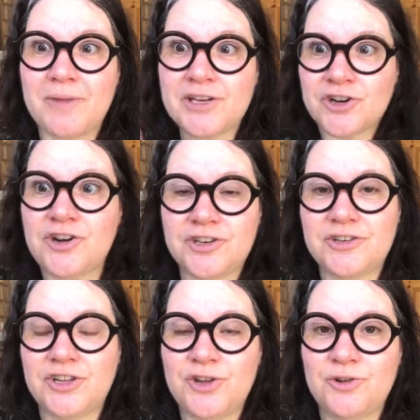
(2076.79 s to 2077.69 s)
Make sure
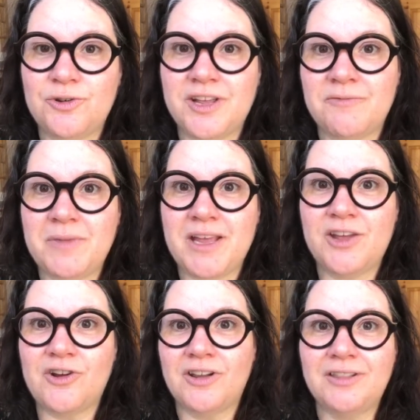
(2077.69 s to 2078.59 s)
you give me
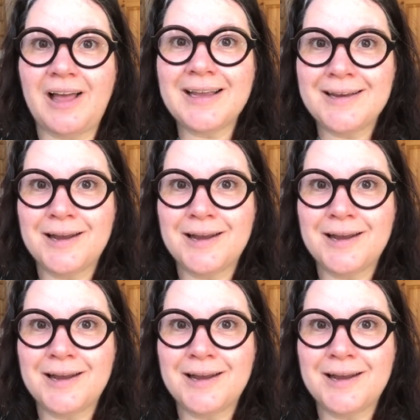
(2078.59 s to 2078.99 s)
your lucky